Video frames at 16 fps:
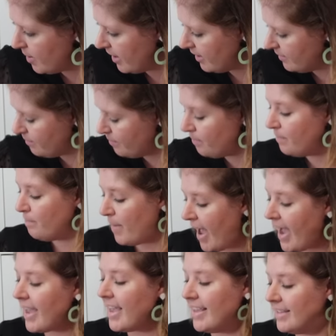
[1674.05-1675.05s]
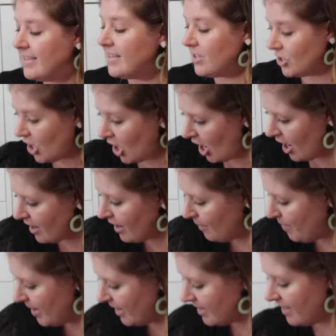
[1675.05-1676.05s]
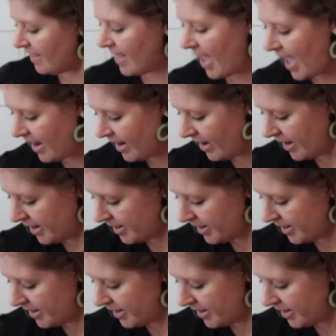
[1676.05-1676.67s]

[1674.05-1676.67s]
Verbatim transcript: Pick, back in stock, I picked that